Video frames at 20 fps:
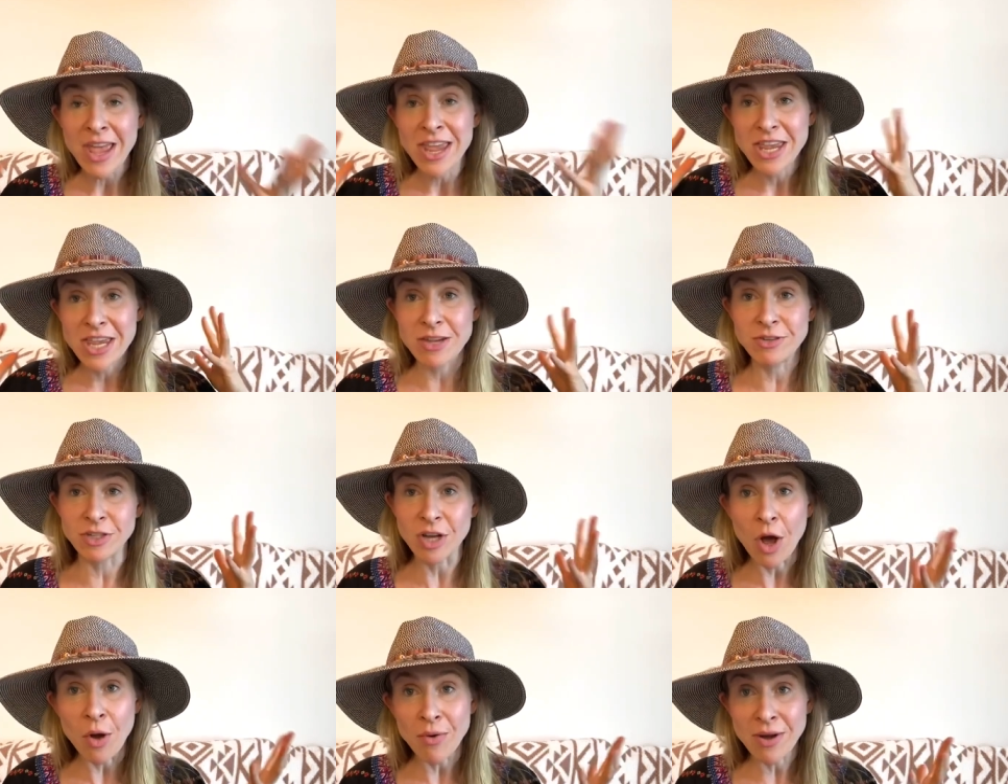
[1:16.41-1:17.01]
You
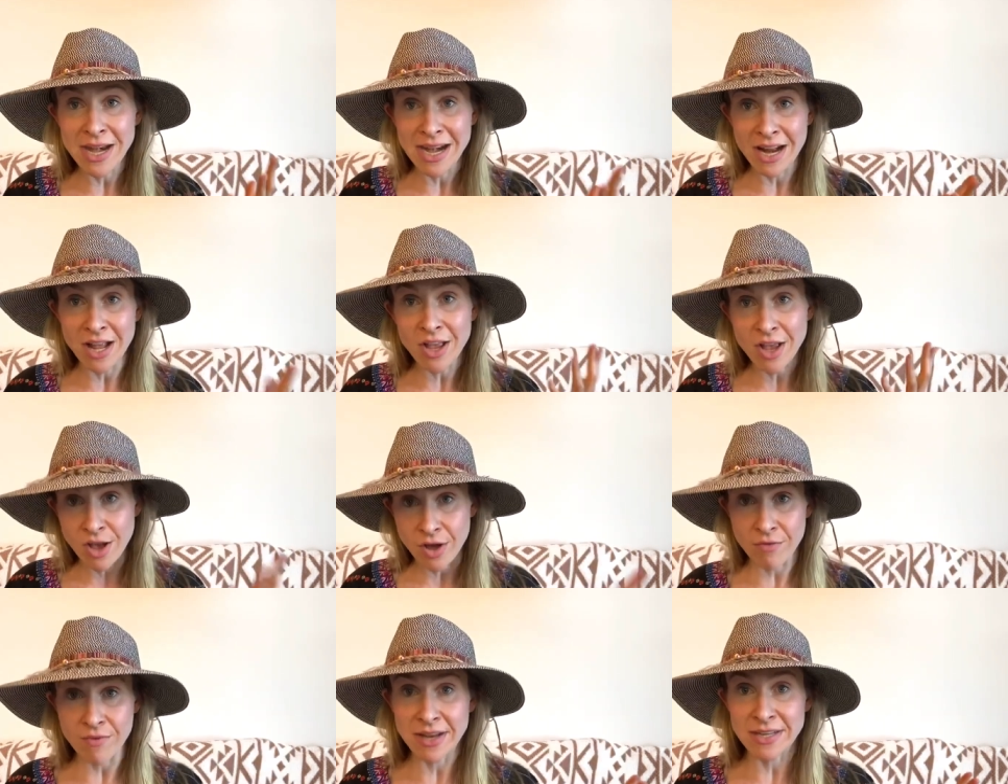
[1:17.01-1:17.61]
don't need a
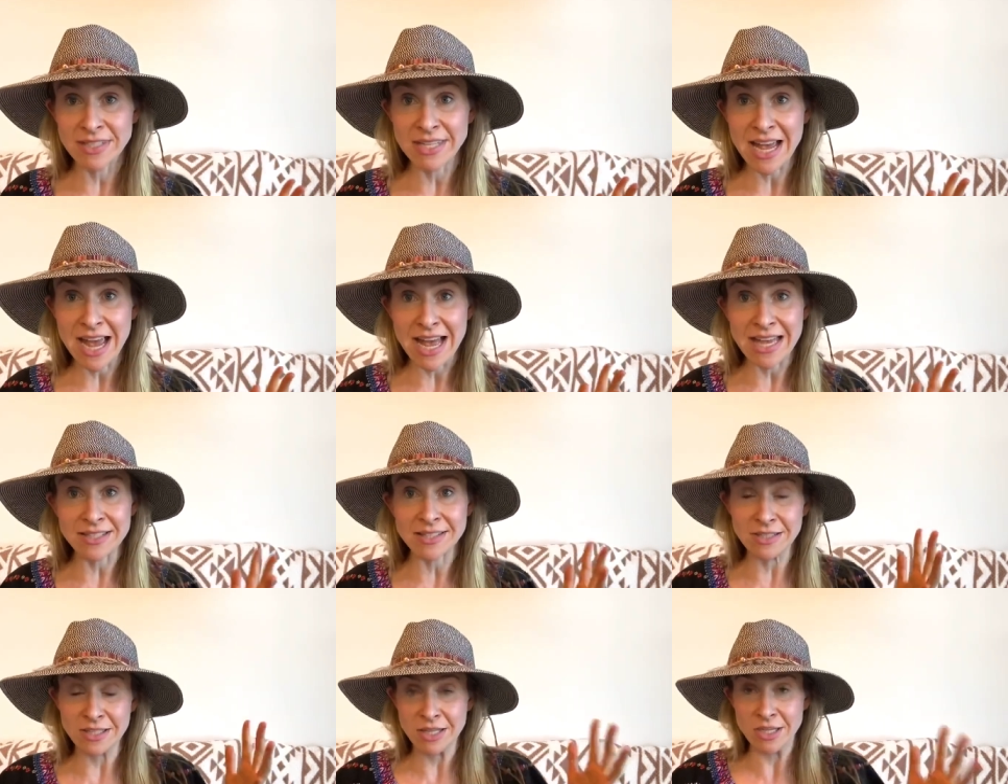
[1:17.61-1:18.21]
COVID
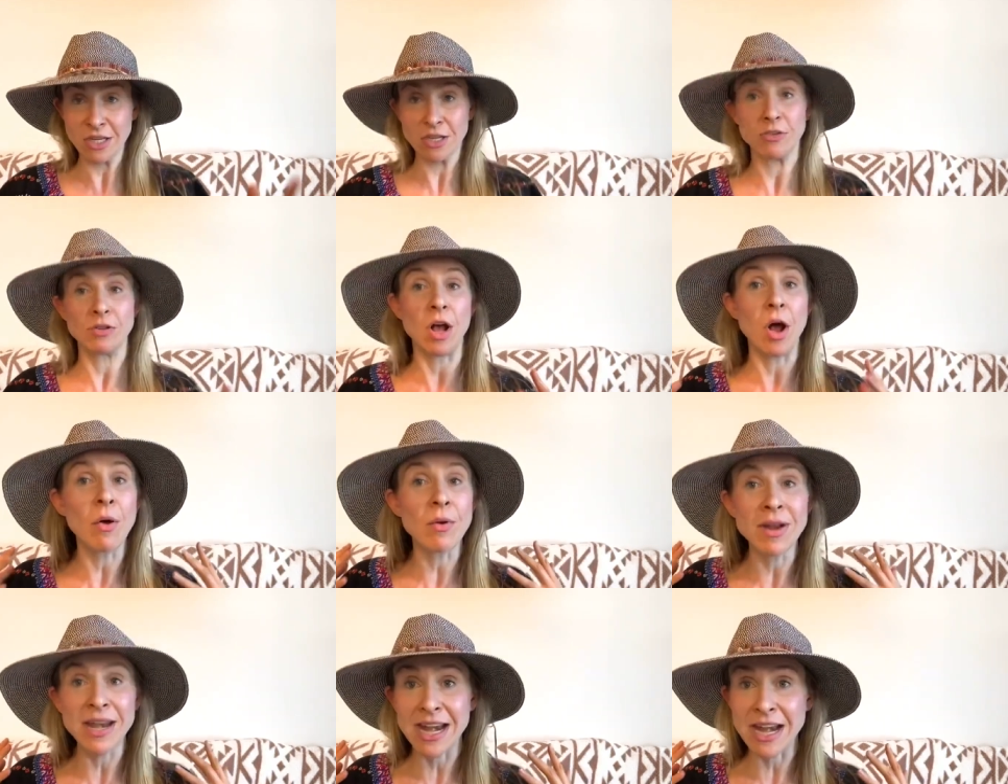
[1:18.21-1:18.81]
test. You
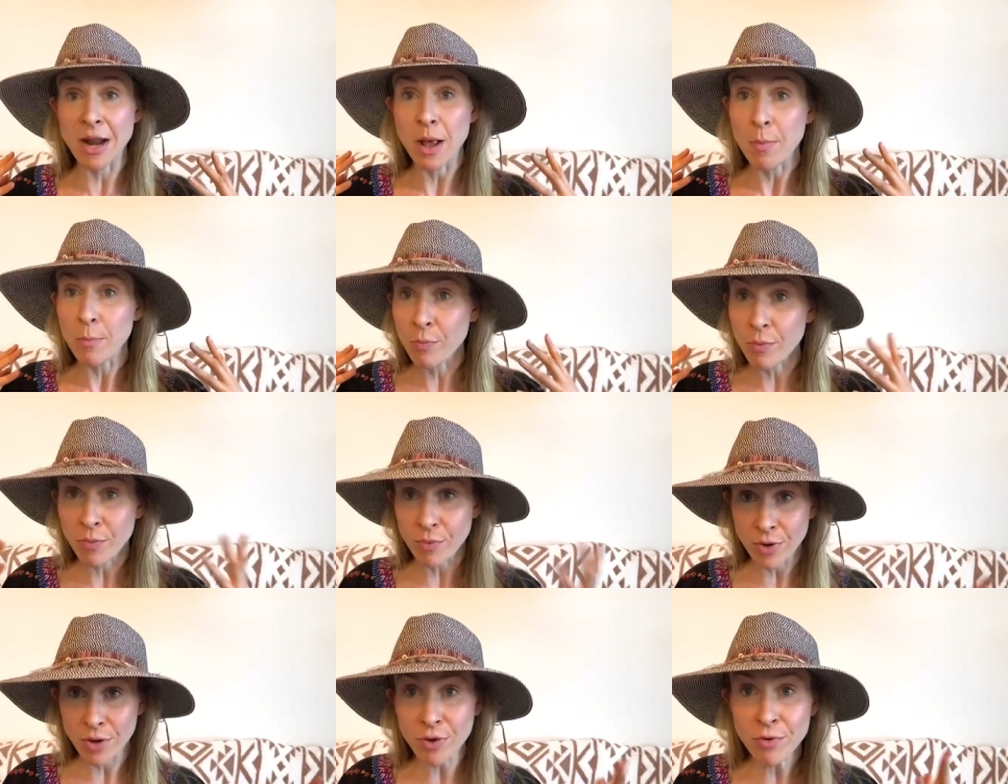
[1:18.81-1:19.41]
don't need
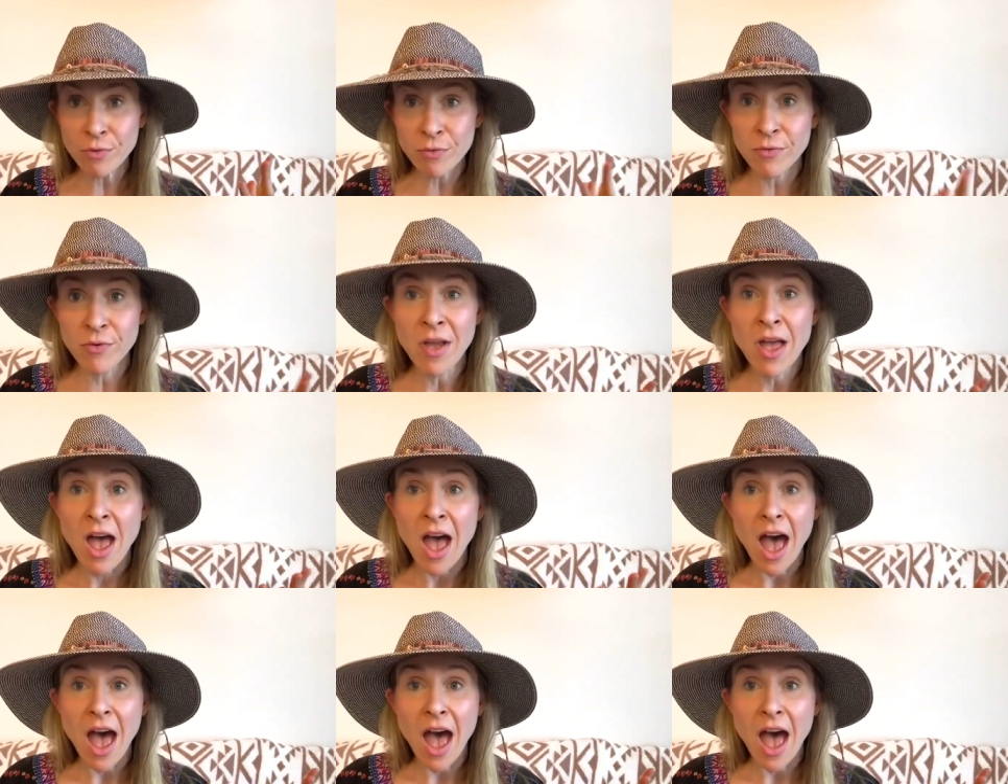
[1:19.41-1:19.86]
proof